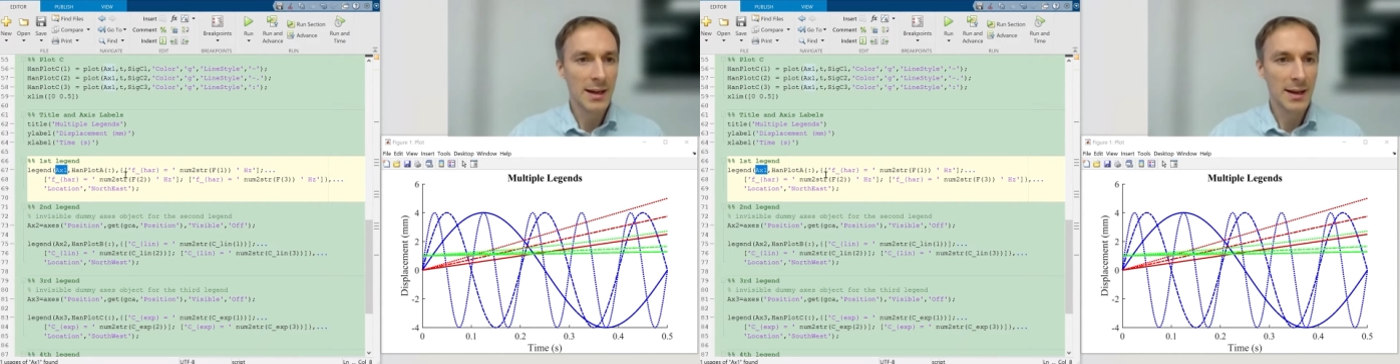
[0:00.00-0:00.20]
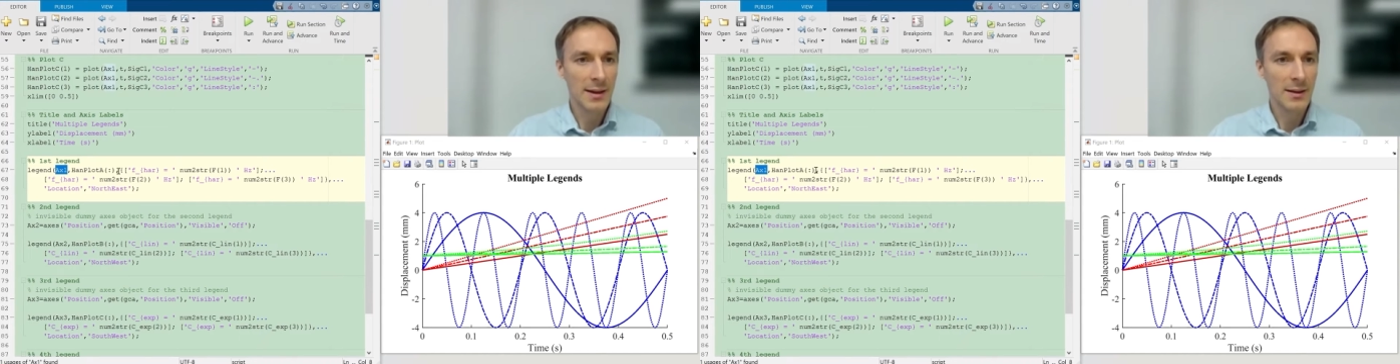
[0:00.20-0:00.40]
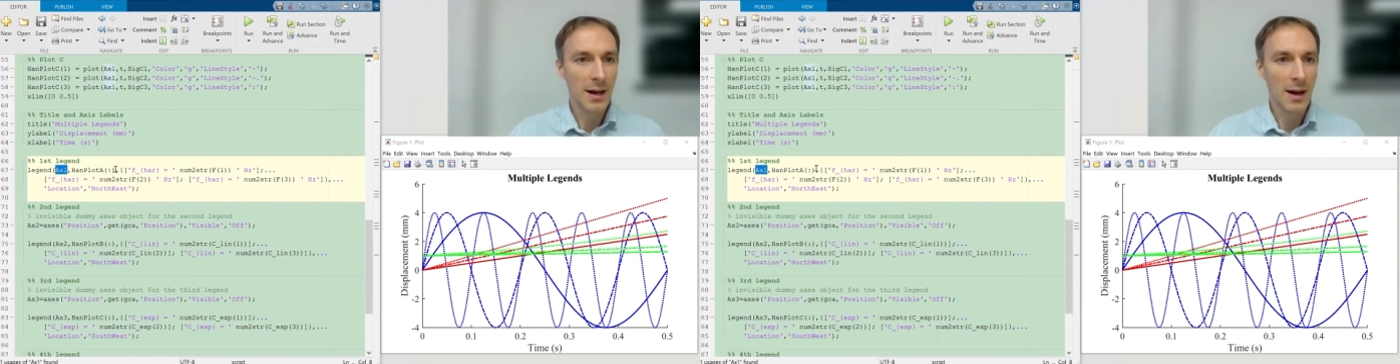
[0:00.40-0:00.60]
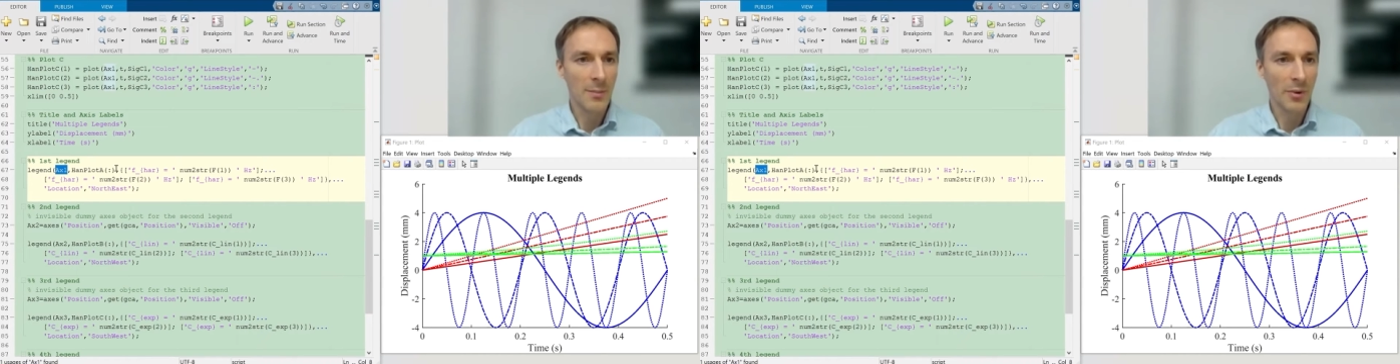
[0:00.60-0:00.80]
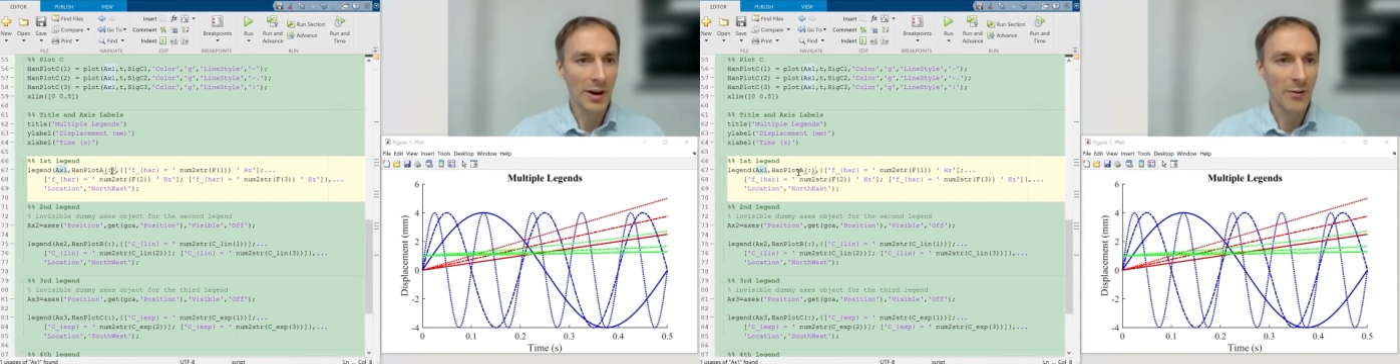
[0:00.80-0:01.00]
and
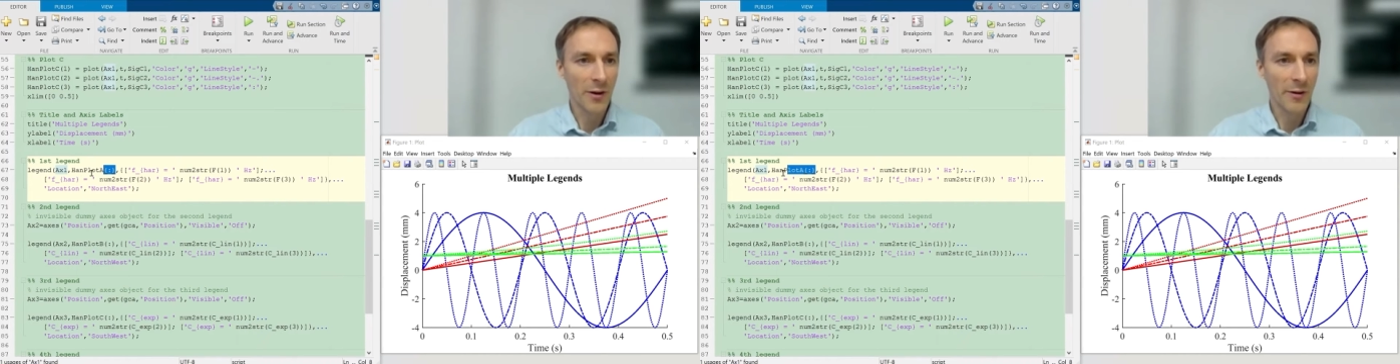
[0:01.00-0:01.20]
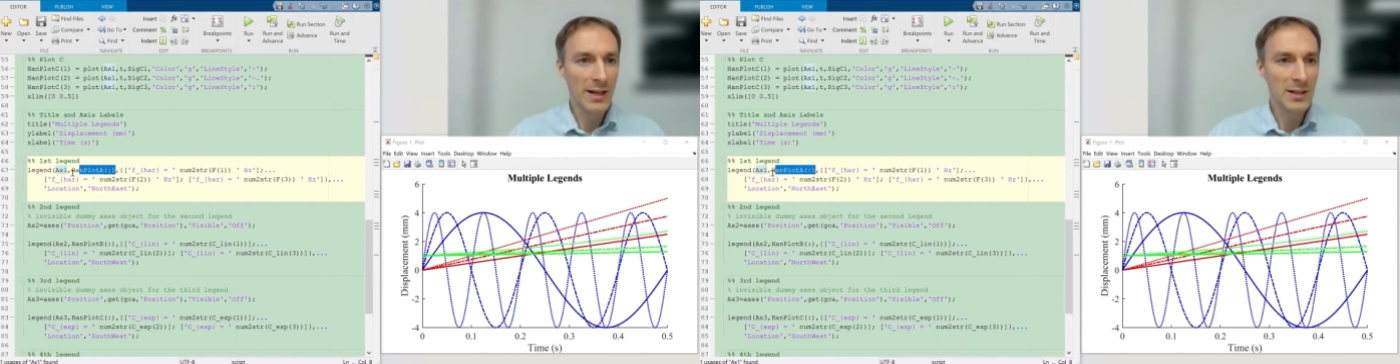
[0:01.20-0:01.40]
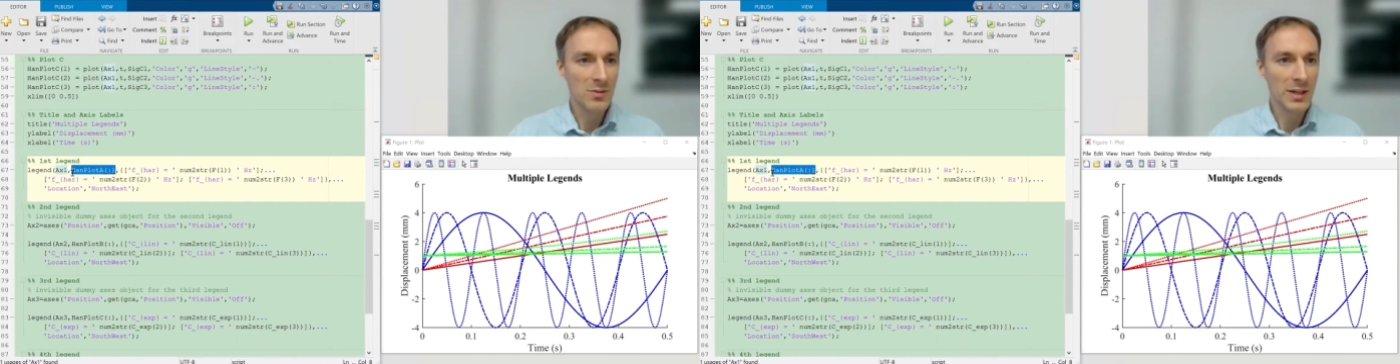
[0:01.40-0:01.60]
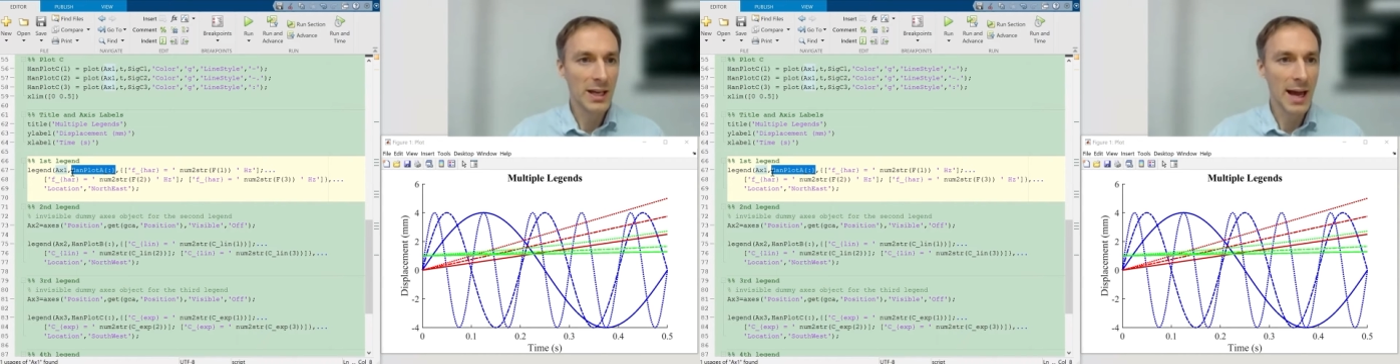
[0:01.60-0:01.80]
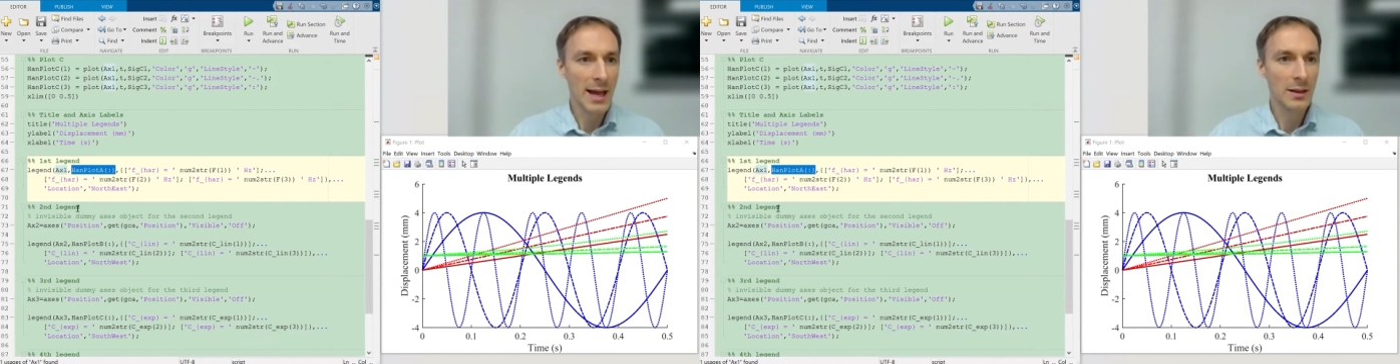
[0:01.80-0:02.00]
I'm referring to the
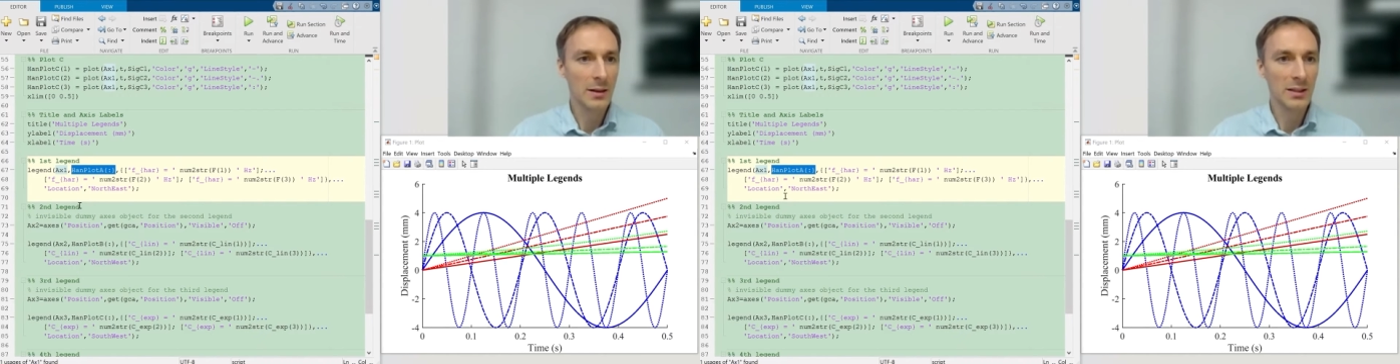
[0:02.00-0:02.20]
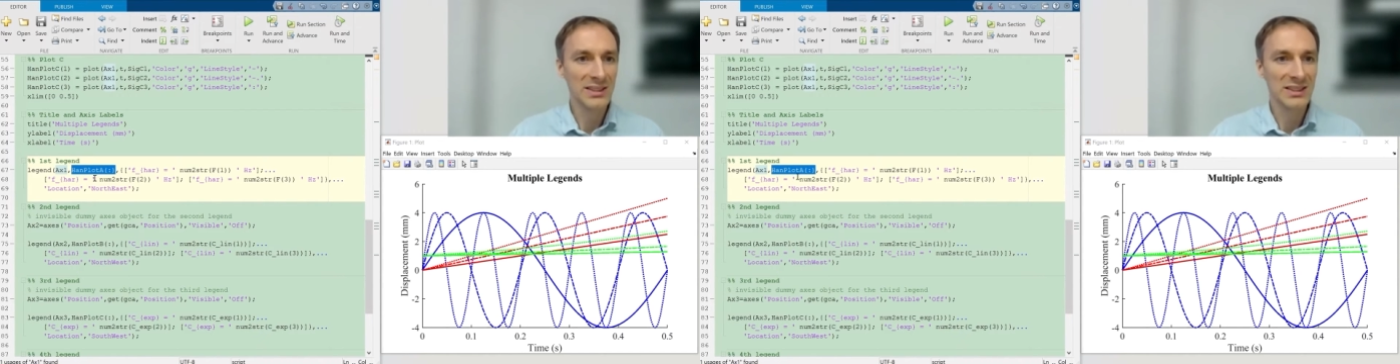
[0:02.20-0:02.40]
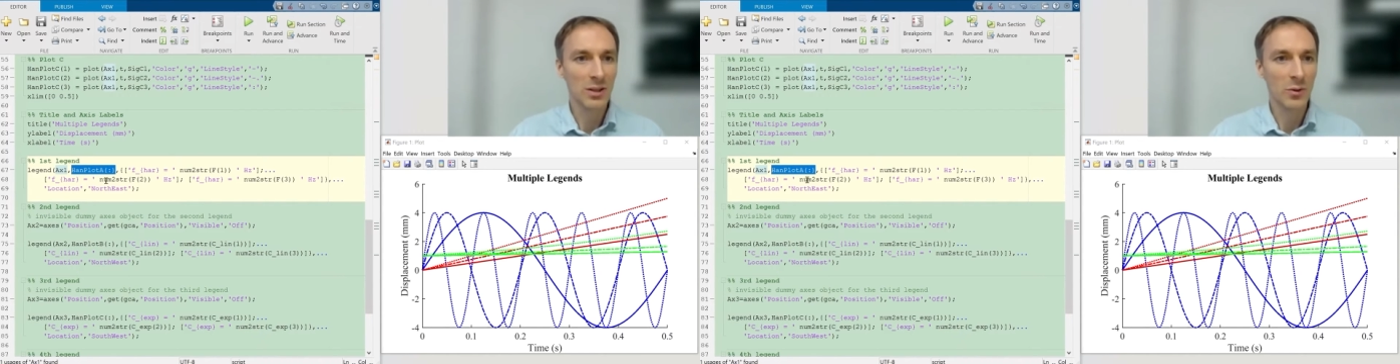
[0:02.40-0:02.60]
handles